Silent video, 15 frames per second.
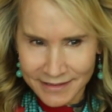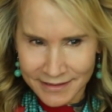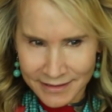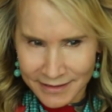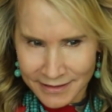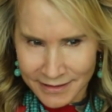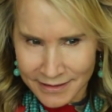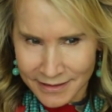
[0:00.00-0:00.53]

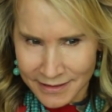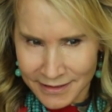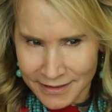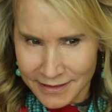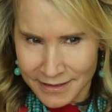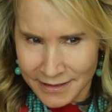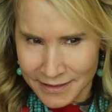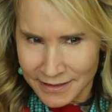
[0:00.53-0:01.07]

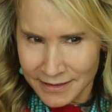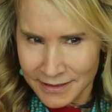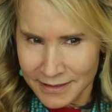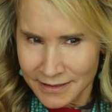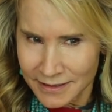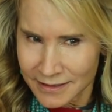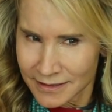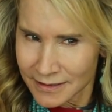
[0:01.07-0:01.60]

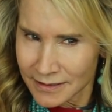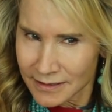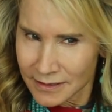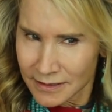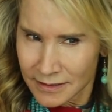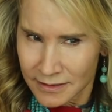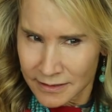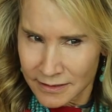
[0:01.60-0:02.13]

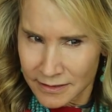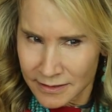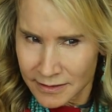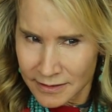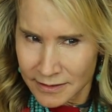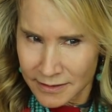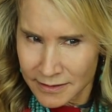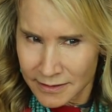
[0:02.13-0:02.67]

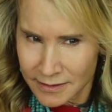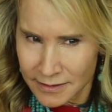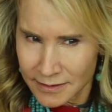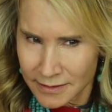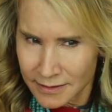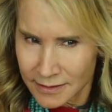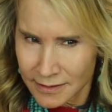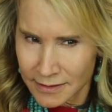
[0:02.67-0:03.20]

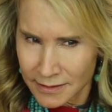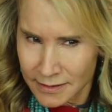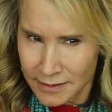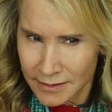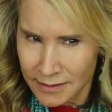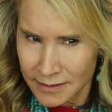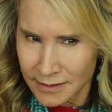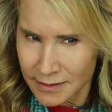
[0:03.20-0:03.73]

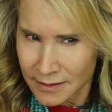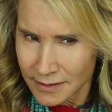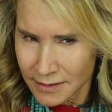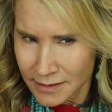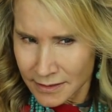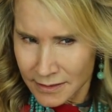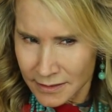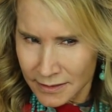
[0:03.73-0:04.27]

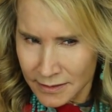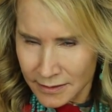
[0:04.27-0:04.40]
(silence)